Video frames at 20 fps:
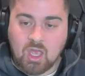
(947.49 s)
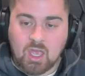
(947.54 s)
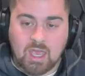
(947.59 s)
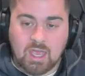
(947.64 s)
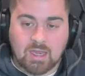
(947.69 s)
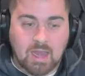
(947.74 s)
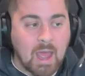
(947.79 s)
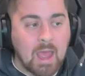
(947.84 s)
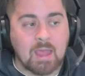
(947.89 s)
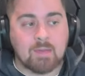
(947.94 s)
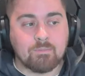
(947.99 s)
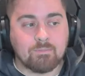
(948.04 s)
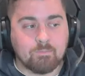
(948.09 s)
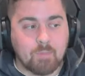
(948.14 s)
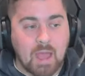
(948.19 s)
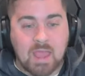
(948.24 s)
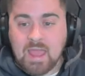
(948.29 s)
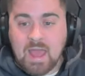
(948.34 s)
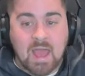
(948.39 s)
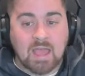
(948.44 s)
And I
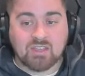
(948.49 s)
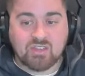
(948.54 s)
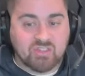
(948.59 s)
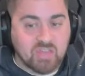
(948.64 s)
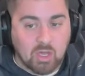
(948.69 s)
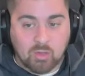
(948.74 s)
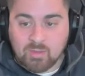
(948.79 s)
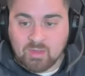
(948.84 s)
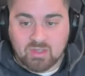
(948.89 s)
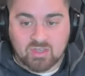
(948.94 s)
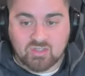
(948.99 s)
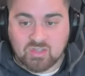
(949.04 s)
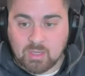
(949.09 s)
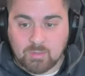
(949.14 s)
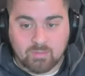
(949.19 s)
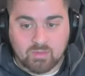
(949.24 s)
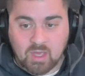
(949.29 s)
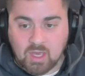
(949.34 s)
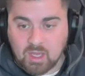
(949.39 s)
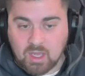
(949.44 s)
my eyes tell me the same
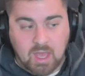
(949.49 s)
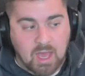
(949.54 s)
thing.